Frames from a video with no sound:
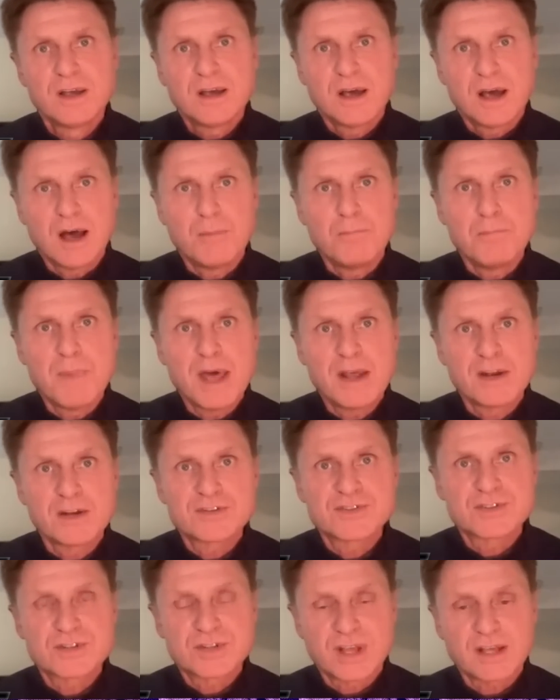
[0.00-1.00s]
a,
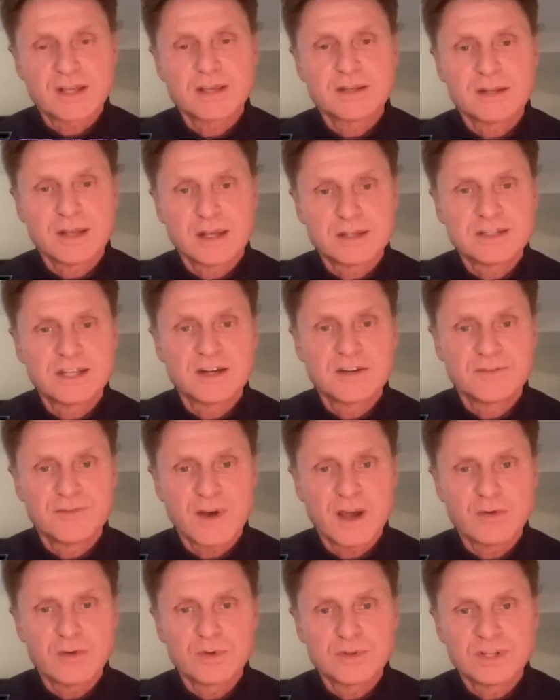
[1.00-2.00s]
manager that can
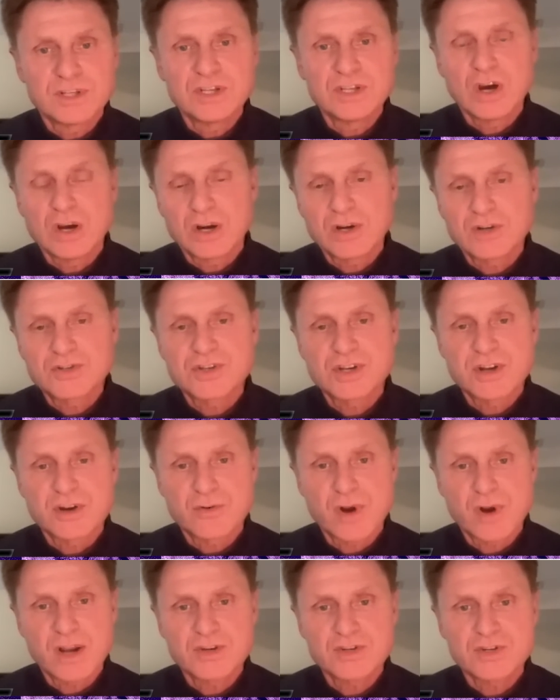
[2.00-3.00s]
identify with the younger
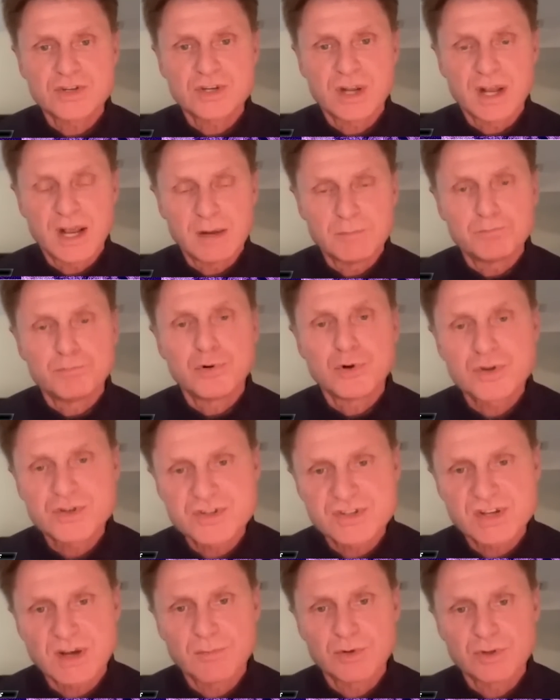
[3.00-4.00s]
generation and
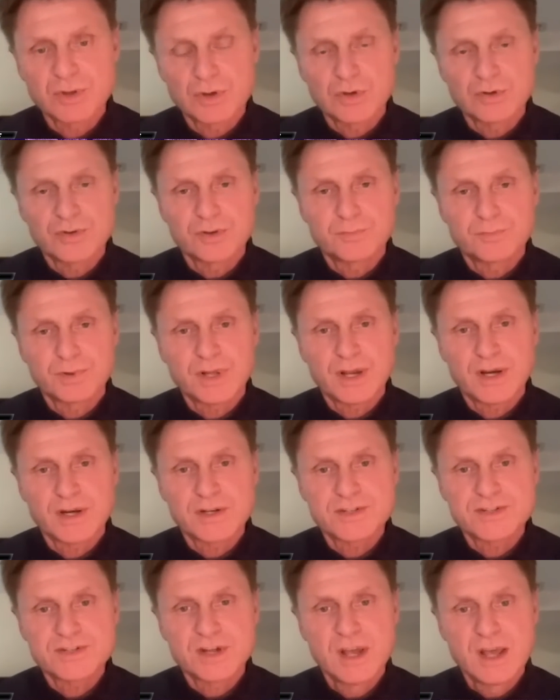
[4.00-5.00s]
push some of the older
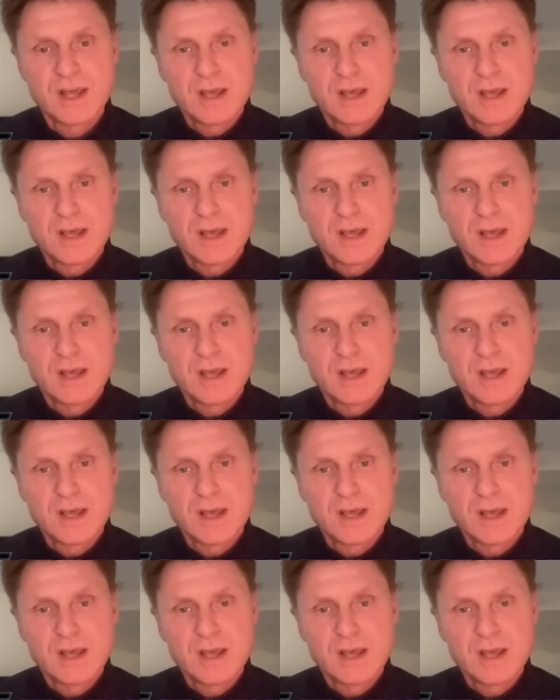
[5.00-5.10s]
players